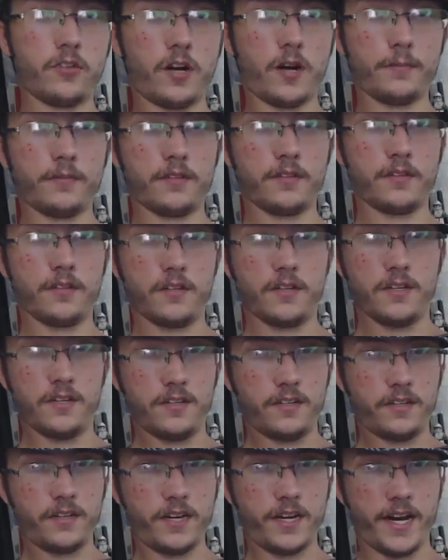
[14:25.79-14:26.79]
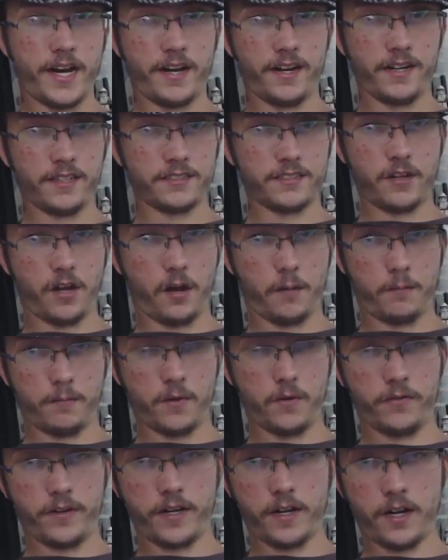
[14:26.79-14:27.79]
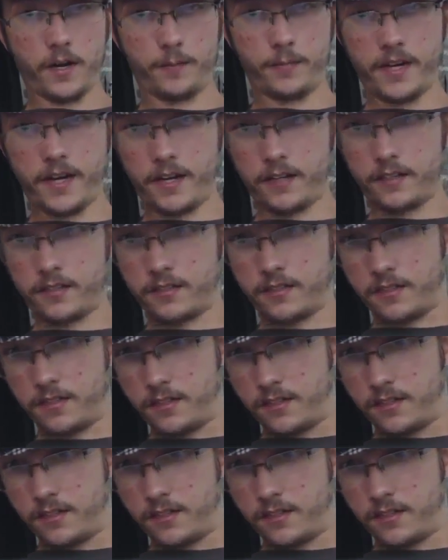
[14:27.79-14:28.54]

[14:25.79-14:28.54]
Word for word: dropped. And it's not moving up yet.